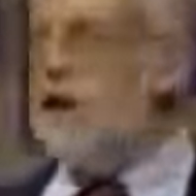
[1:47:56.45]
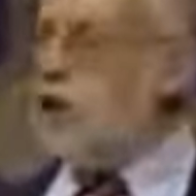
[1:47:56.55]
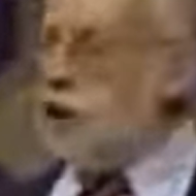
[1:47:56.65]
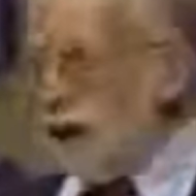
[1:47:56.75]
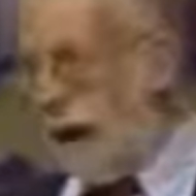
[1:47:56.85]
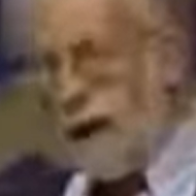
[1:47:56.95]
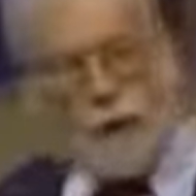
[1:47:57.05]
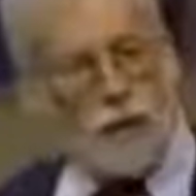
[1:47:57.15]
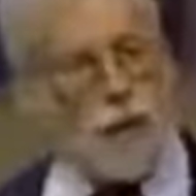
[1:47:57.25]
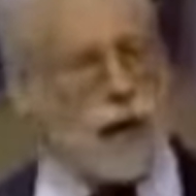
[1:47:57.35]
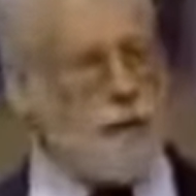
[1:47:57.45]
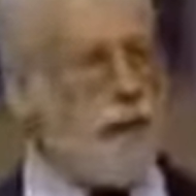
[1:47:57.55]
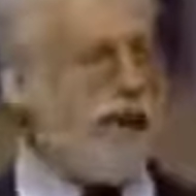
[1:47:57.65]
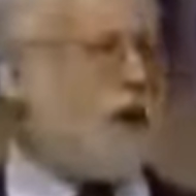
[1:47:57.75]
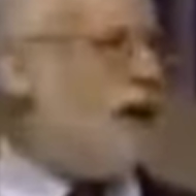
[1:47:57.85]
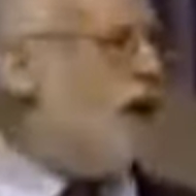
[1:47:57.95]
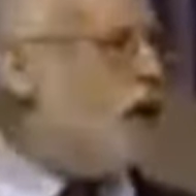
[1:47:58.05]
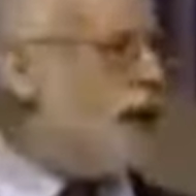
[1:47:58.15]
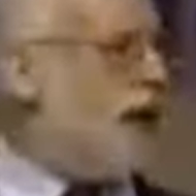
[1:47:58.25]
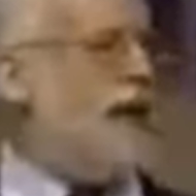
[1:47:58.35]
So no matter which way the mason
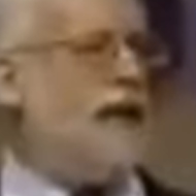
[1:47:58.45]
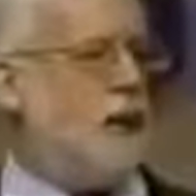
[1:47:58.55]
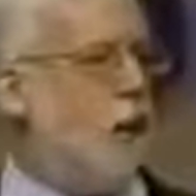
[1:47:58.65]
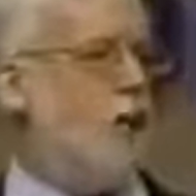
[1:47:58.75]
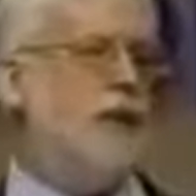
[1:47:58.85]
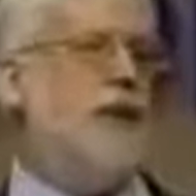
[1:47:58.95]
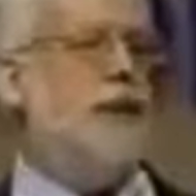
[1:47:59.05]
goes on these oaths,